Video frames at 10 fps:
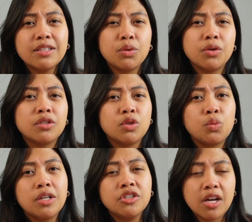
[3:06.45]
towards
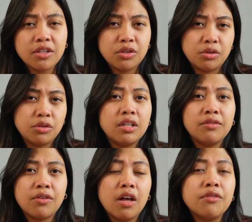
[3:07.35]
Duan Jiaxu
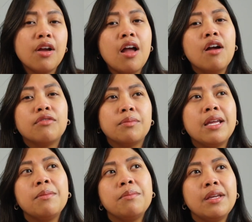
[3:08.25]
evolve from
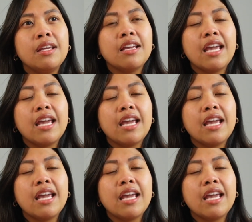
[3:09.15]
him being